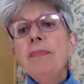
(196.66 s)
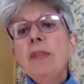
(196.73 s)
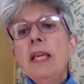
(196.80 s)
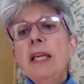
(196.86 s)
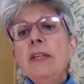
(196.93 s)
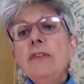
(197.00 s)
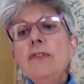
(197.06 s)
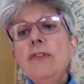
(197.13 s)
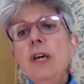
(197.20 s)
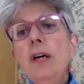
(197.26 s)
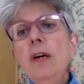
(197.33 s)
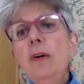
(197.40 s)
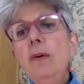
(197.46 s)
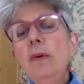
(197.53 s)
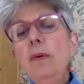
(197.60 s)

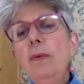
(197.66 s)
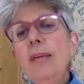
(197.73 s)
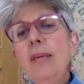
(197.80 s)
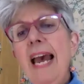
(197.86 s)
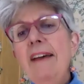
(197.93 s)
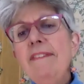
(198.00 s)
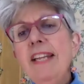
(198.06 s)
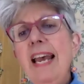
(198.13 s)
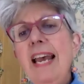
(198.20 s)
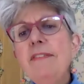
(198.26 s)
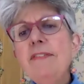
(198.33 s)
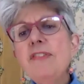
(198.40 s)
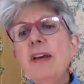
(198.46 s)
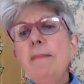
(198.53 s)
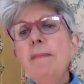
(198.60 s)
So we have to have
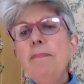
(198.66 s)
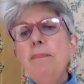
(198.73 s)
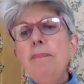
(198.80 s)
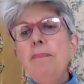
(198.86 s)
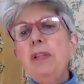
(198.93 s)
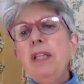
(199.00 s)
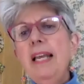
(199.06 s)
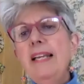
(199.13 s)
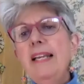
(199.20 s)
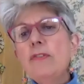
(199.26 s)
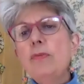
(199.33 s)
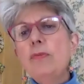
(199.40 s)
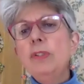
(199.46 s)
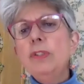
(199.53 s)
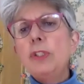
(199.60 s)
some
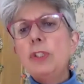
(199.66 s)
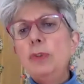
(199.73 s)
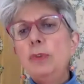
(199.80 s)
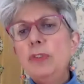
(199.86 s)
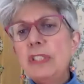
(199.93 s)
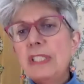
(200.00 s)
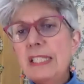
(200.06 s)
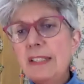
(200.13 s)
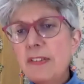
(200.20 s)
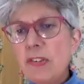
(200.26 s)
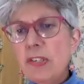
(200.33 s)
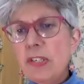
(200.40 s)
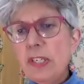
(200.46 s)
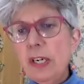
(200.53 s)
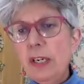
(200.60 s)
place where students can
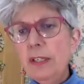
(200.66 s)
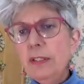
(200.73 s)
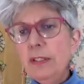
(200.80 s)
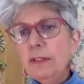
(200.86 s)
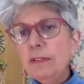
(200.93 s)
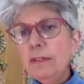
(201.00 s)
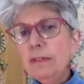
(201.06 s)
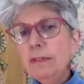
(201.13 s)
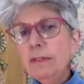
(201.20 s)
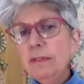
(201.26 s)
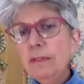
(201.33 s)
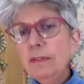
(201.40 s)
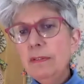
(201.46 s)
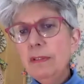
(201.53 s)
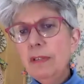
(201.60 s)
start
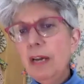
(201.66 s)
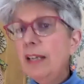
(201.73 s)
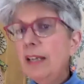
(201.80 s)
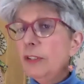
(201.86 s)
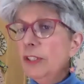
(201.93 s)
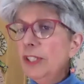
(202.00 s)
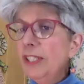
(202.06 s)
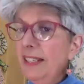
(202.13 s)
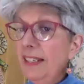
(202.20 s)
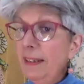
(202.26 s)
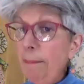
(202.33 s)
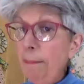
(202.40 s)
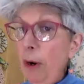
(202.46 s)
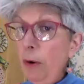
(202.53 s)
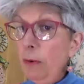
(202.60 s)
understanding a
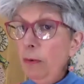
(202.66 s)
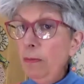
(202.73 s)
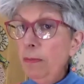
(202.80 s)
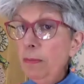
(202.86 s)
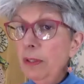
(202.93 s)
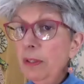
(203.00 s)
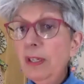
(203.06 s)
poem,